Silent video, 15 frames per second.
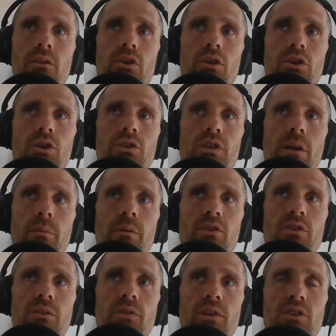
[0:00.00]
there's, I mean,
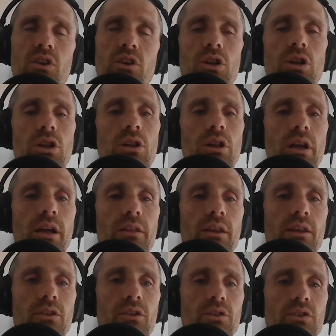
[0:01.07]
there's the physical and
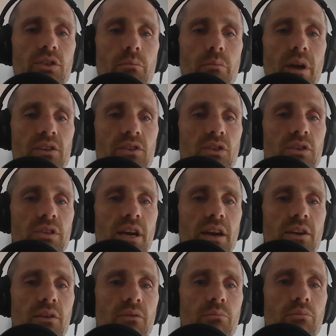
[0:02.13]
then there's the mental
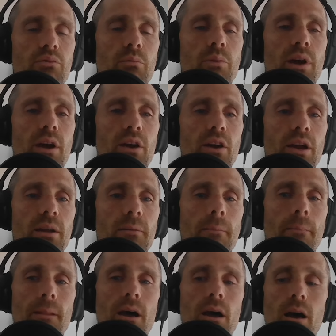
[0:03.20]
side of
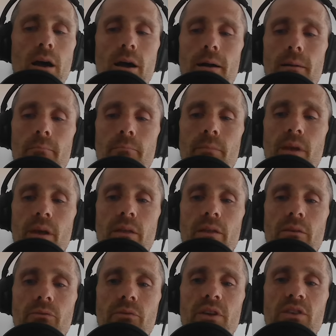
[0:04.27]
preparing. Um,
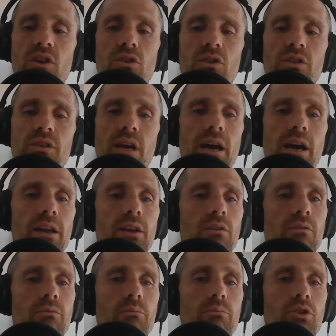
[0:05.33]
the physical side
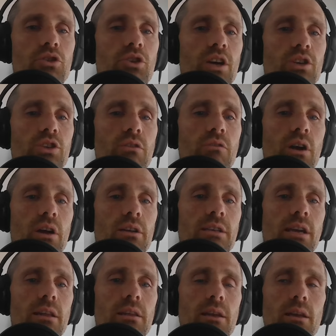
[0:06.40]
of progression
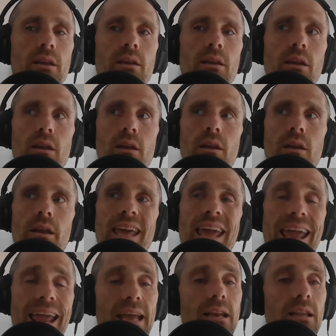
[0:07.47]
runs, I think,
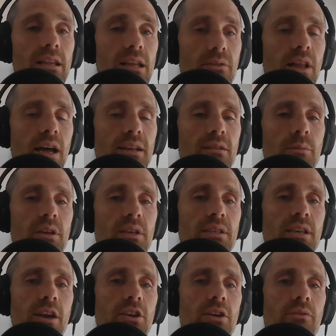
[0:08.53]
can leave a lot to be
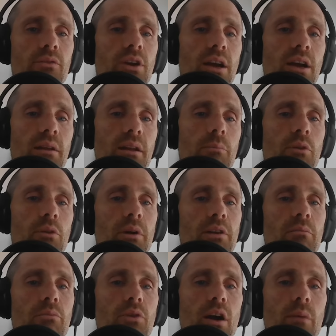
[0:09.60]
desired if they're not
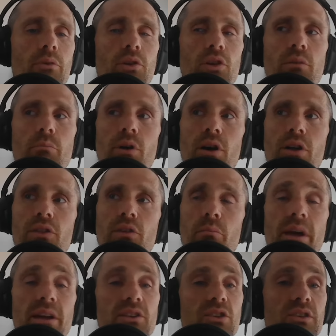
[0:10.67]
implemented properly. But the
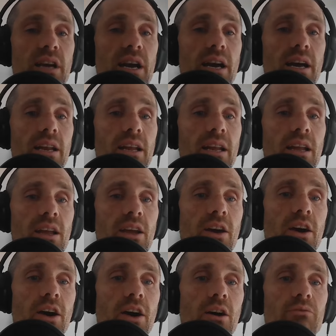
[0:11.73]
mental side
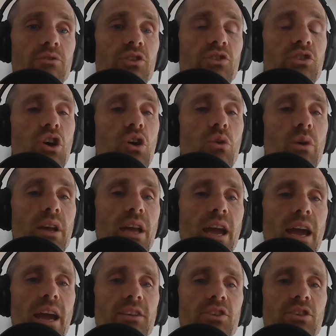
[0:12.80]
of just
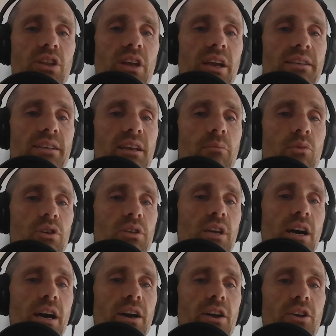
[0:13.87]
knowing as your legs get more
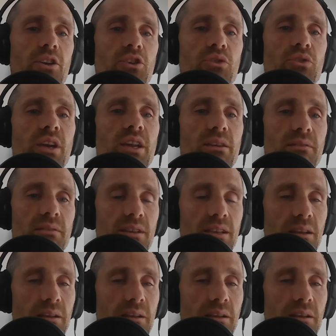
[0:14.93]
tired, you can